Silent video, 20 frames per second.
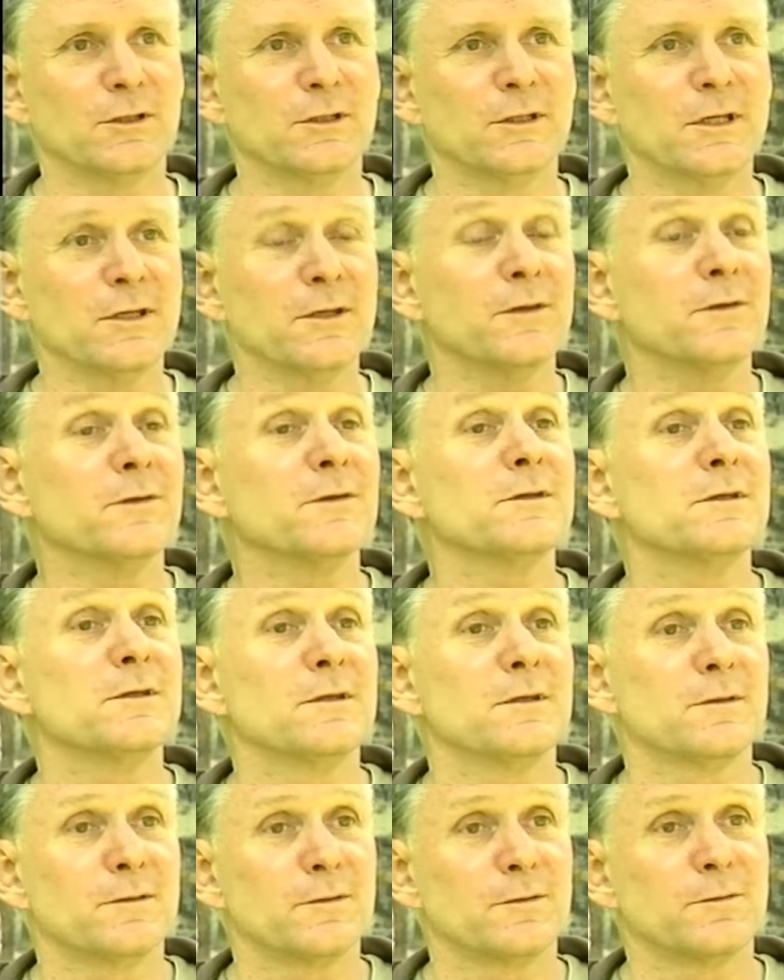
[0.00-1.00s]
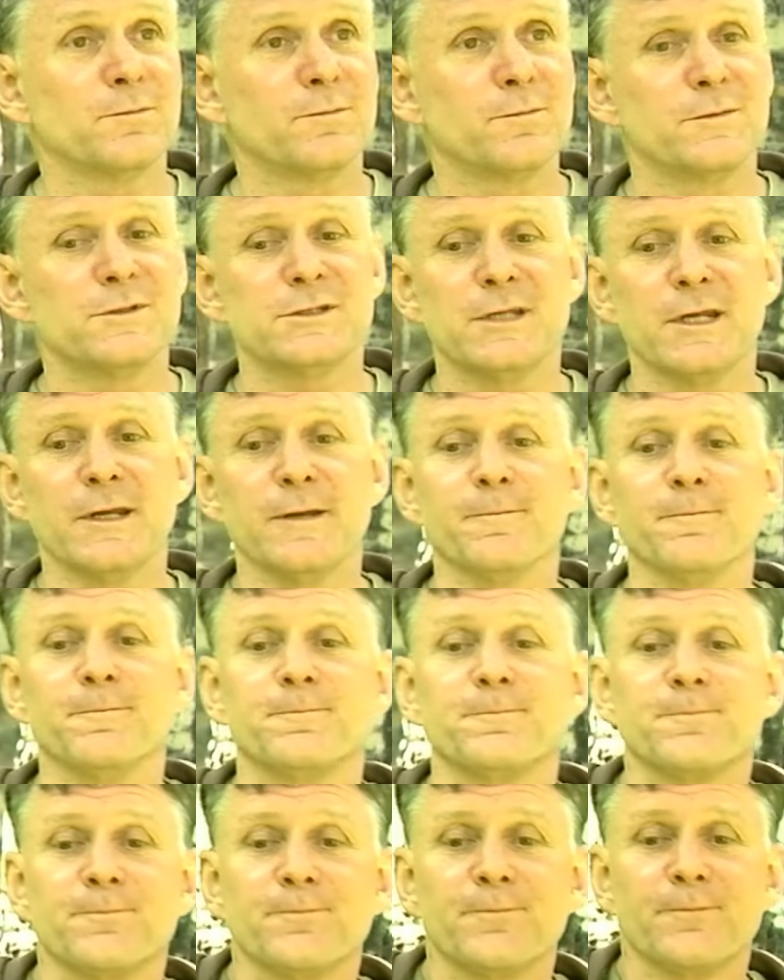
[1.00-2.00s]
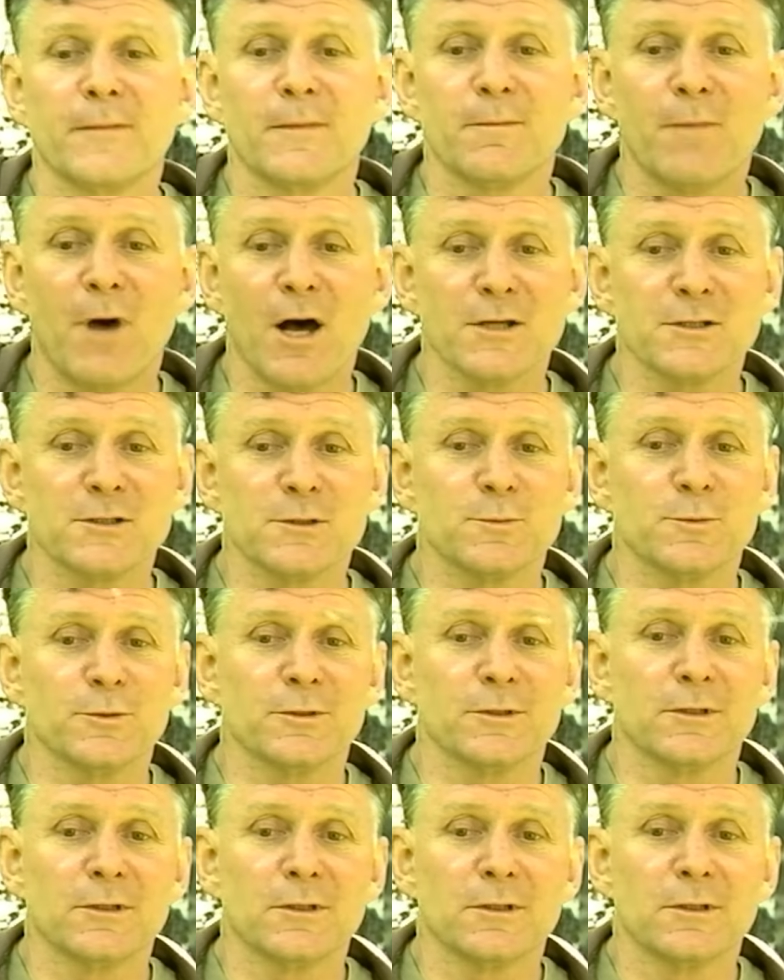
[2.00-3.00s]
didn't seem possible.